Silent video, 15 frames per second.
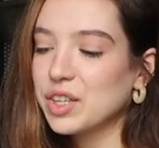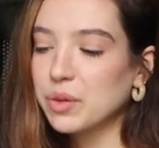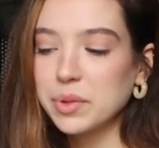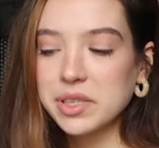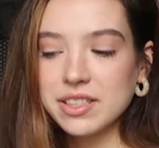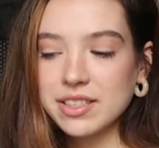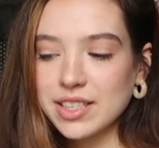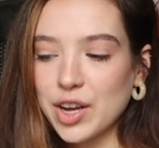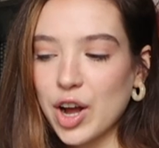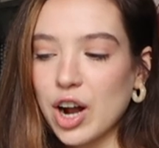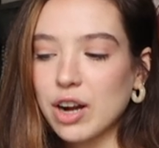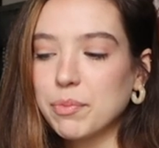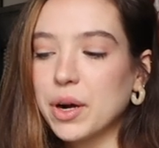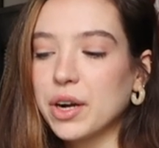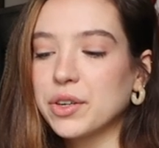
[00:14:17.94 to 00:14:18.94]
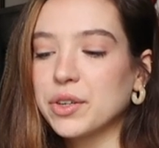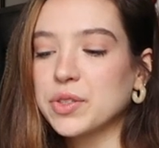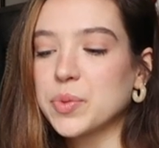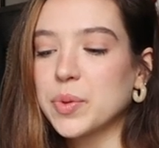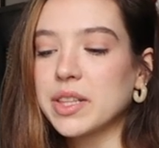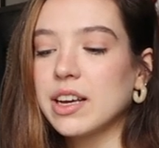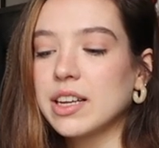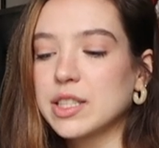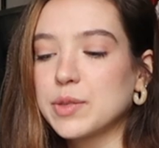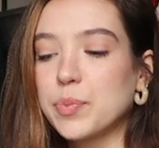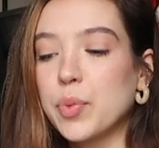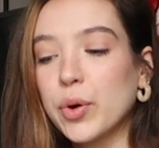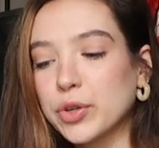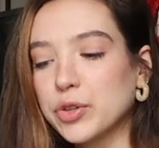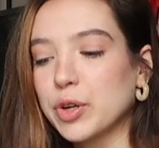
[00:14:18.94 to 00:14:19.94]
UWCCR partners with its
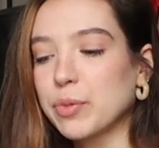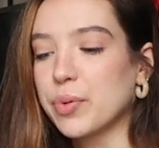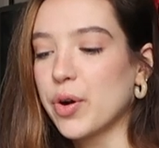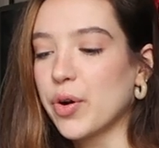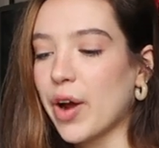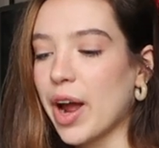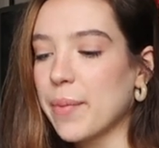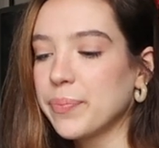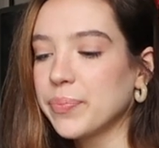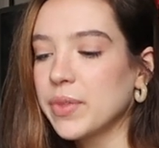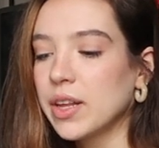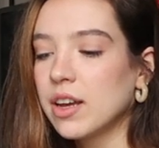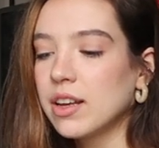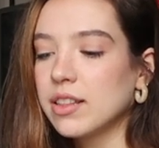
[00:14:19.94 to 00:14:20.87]
portrait program.